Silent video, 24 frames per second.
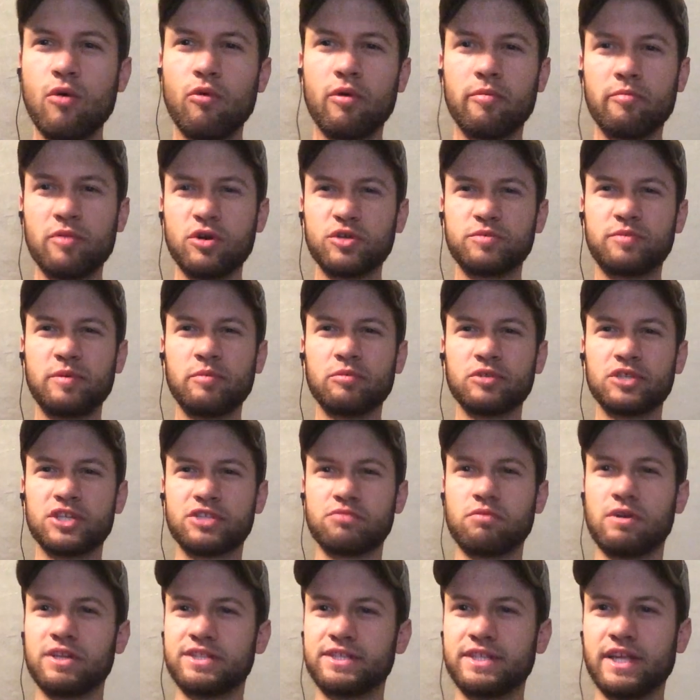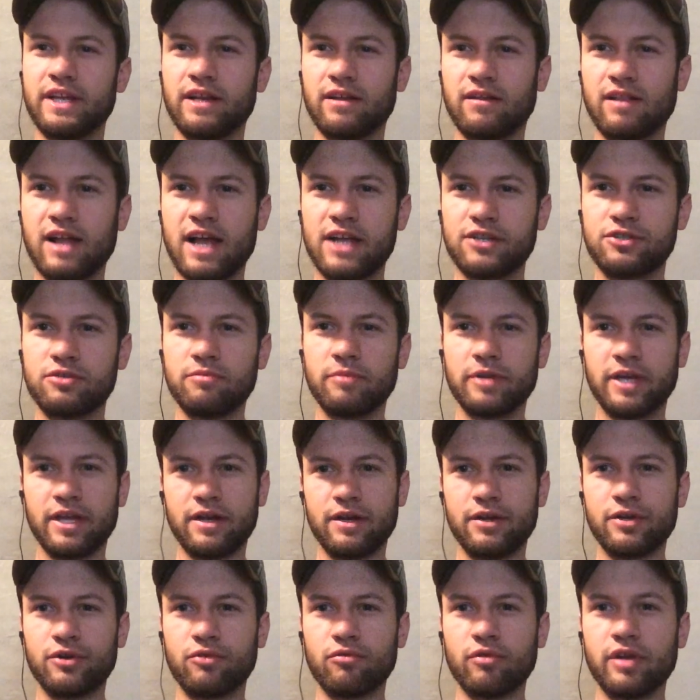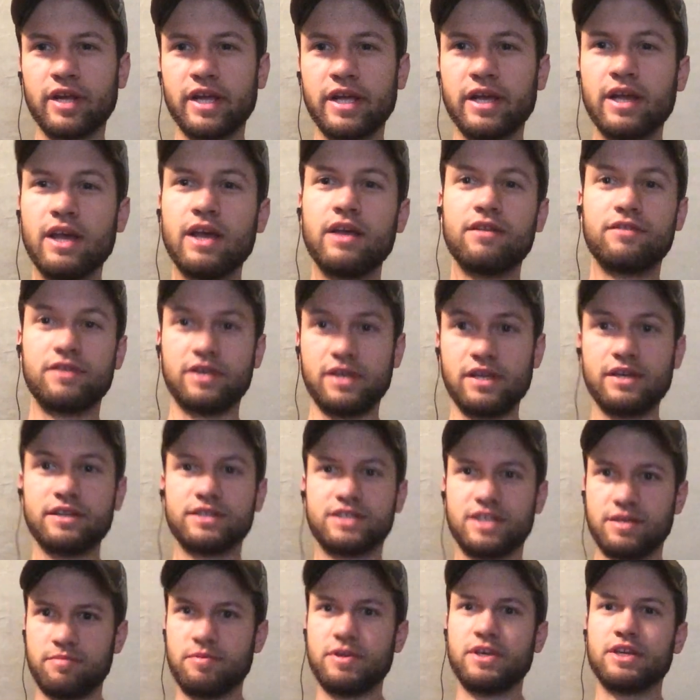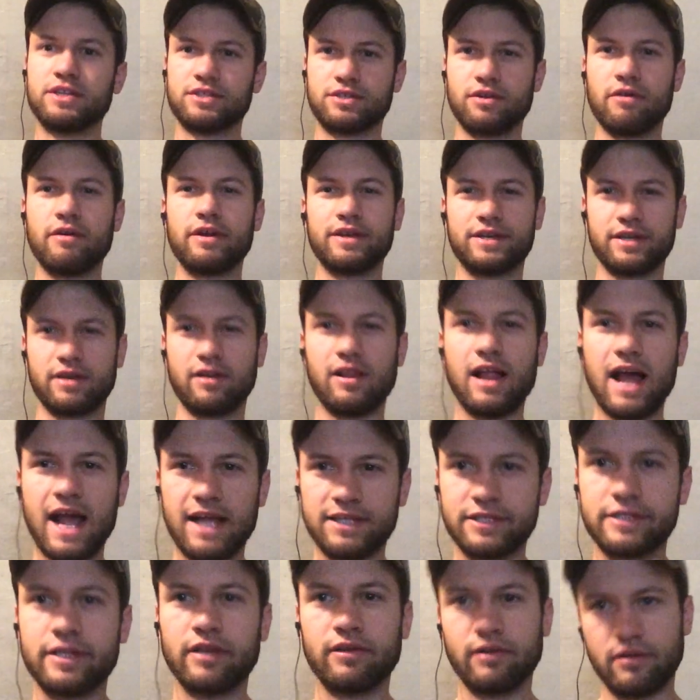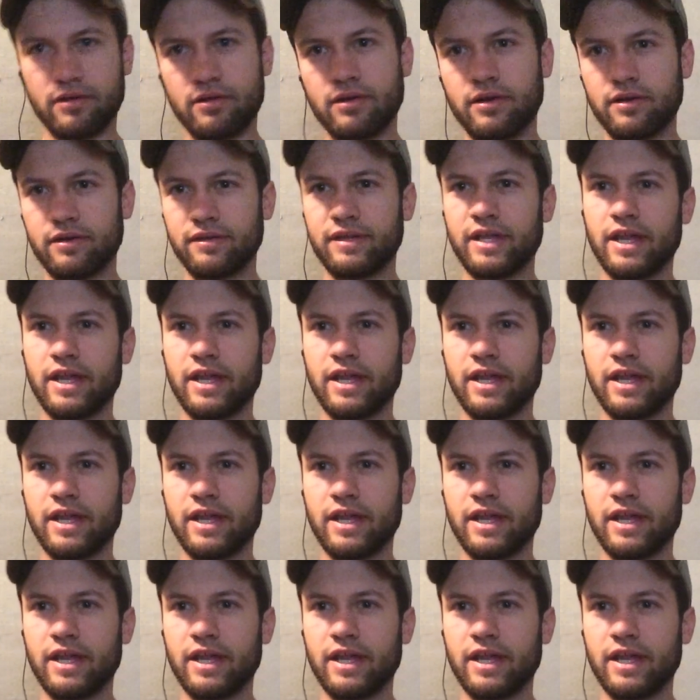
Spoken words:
When most people just want to sit in a classroom and get a degree, the ENTP is going to class to learn.